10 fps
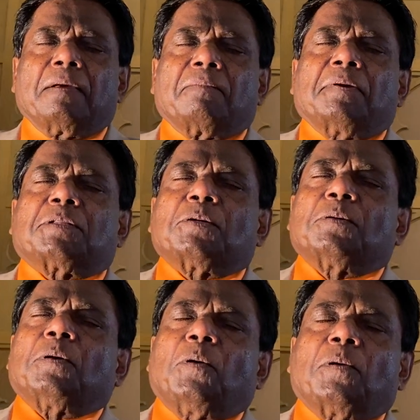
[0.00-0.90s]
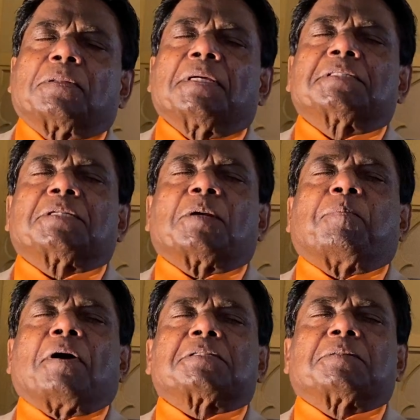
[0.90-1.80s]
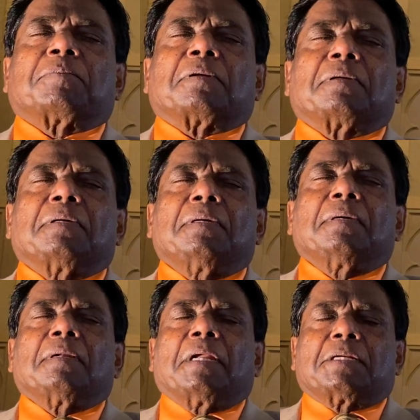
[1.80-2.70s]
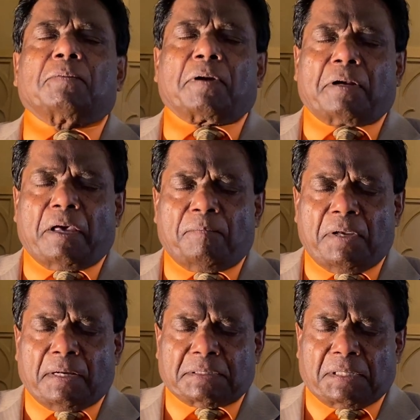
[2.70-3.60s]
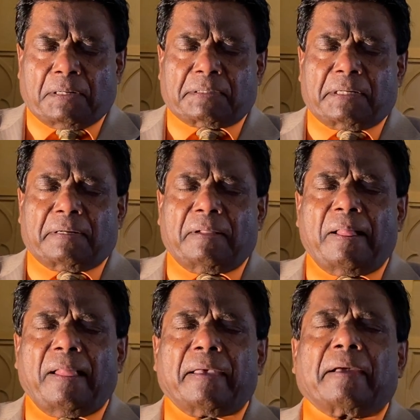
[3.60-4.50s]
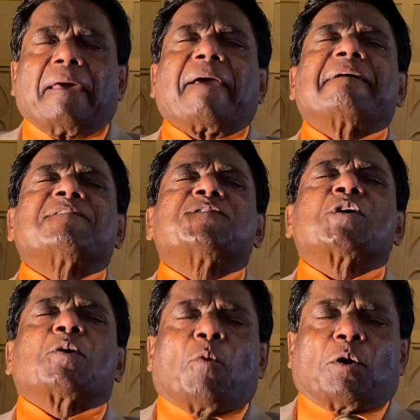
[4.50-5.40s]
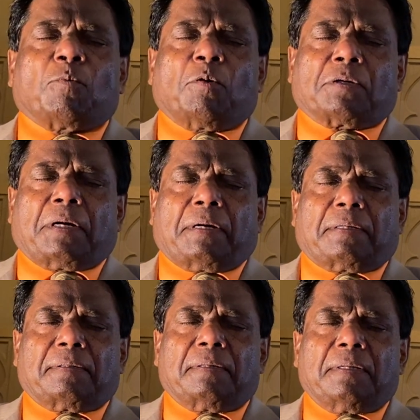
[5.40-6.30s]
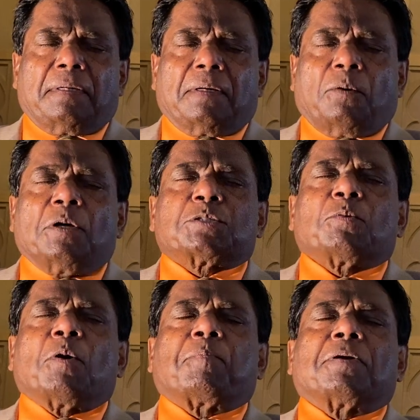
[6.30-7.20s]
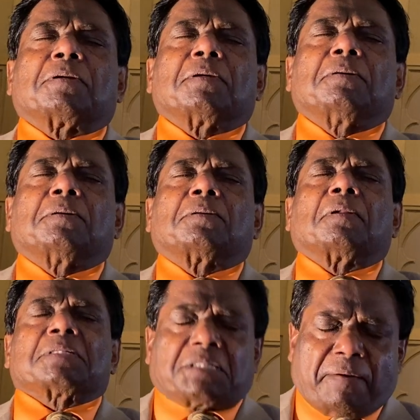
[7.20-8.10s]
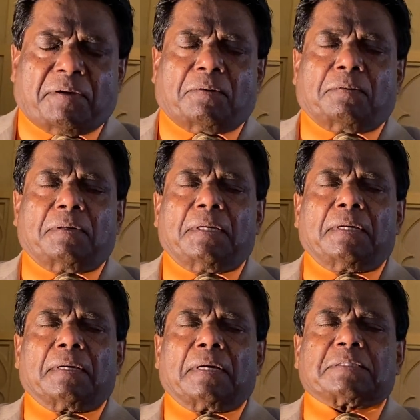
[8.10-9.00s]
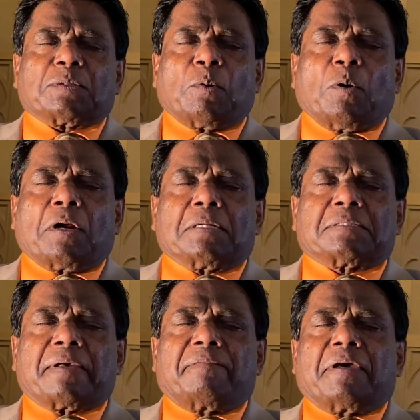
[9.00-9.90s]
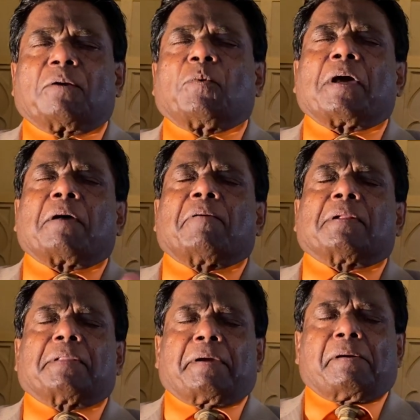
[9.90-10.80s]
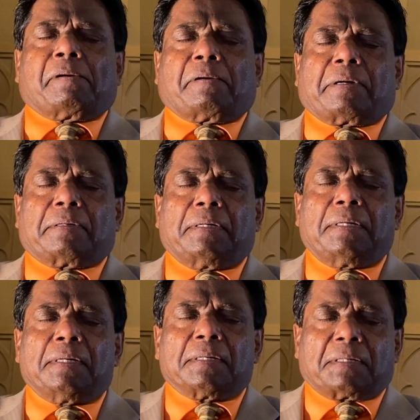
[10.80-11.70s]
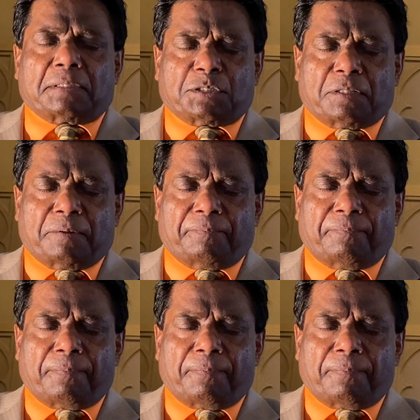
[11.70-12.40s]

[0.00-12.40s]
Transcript: With you, all things are possible. Let your name be exalted in everyone, O God, who is open to you to receive you as Lord and Savior wherever they are. Touch them.